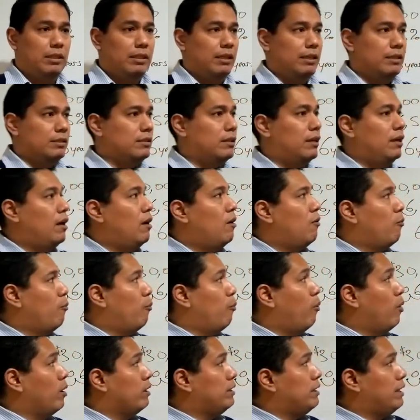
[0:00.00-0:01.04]
this,
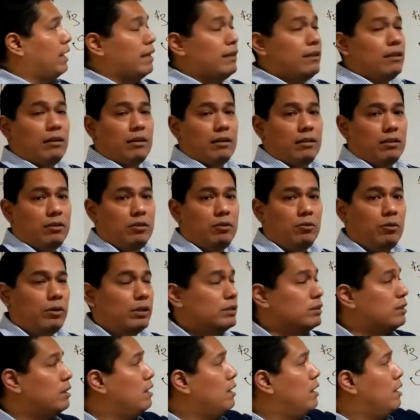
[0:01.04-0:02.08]
what then they're going to do is